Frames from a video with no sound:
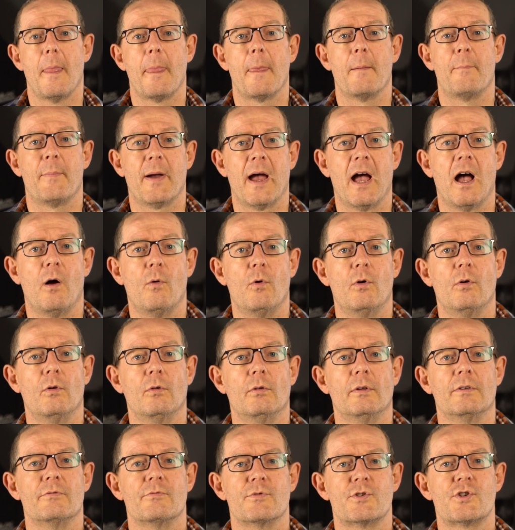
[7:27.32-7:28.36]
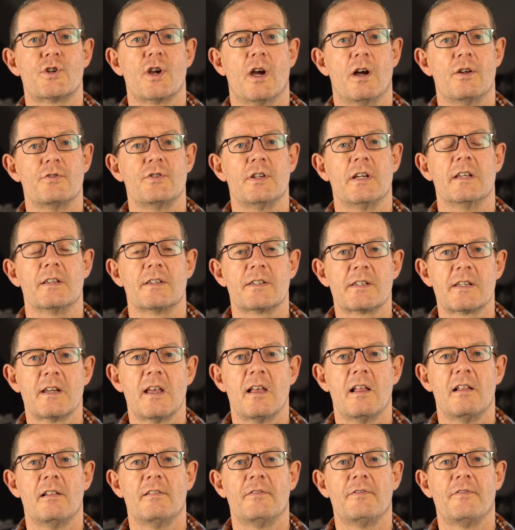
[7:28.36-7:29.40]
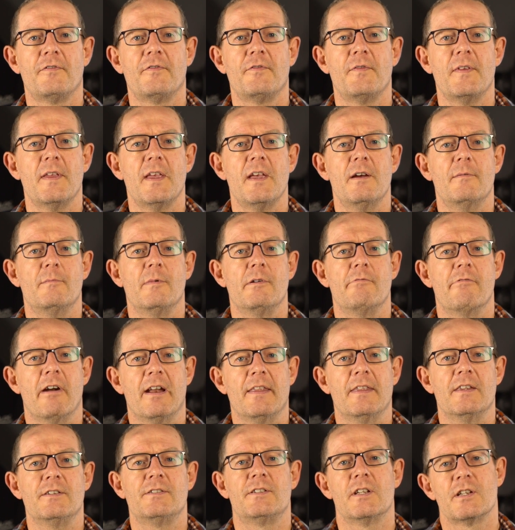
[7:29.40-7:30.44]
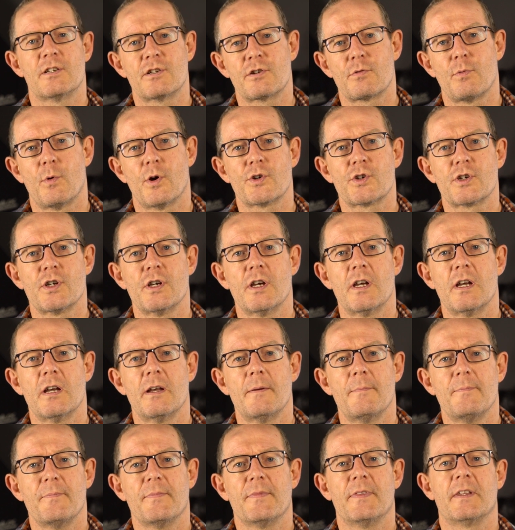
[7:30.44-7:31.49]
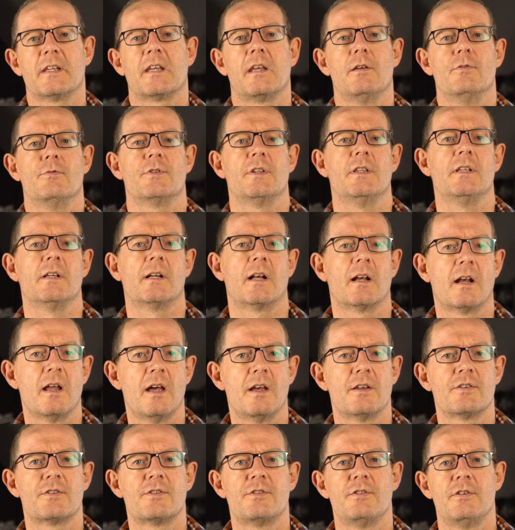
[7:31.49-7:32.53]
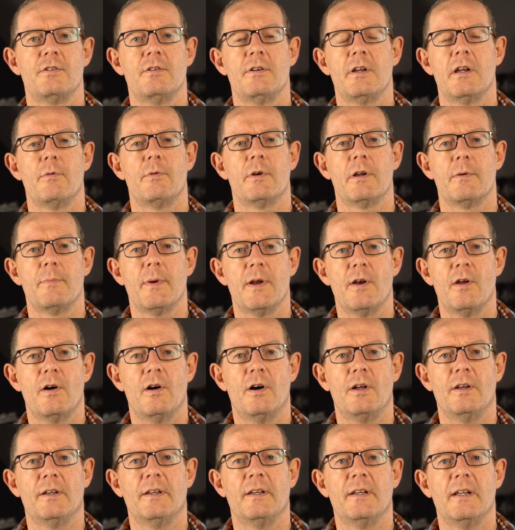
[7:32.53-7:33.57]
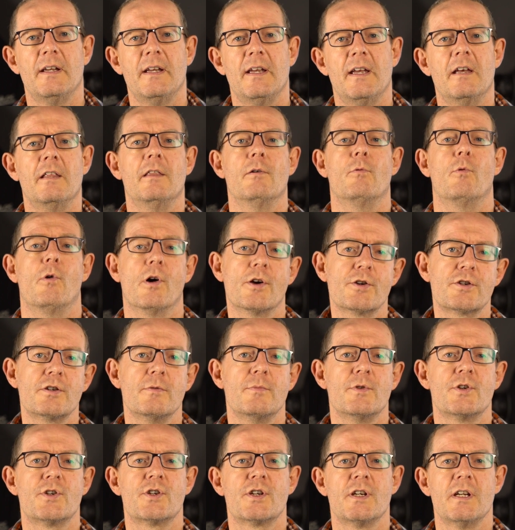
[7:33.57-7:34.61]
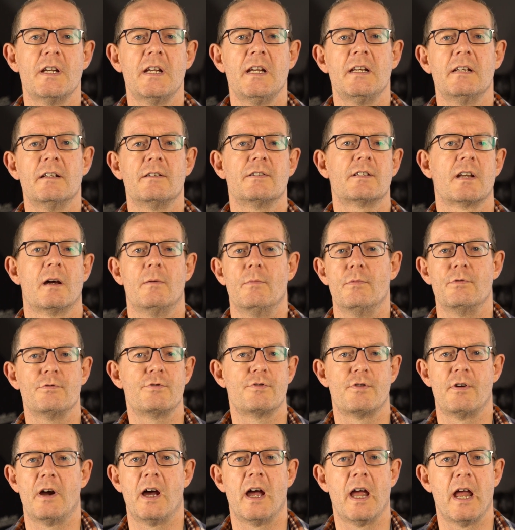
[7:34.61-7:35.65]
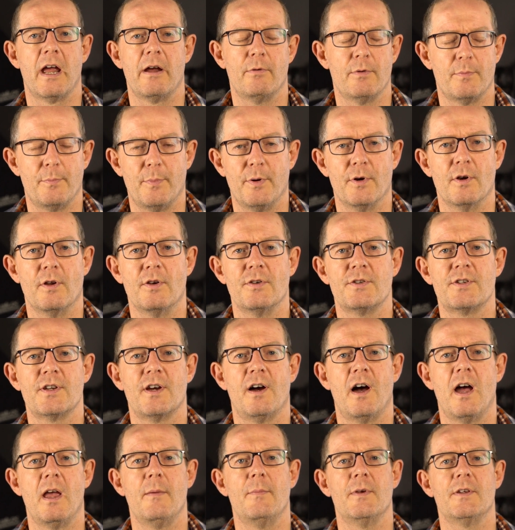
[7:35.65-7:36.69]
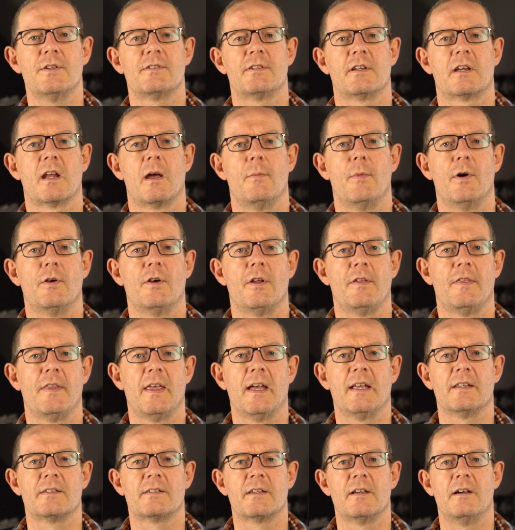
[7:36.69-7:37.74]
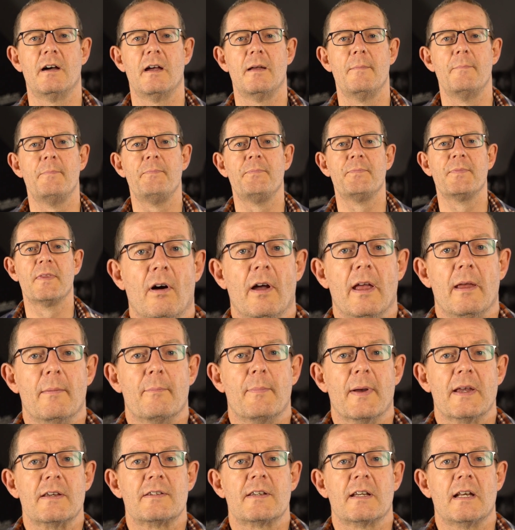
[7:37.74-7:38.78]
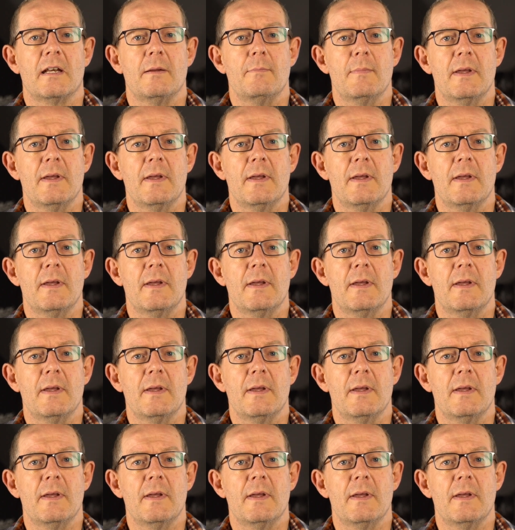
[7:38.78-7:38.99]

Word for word: the Powerwall was charging itself, we ran the dishwasher, the kilns in the glass studio would have been on, the washer machine and tumble dryer would put on timers to come on on that time. It basically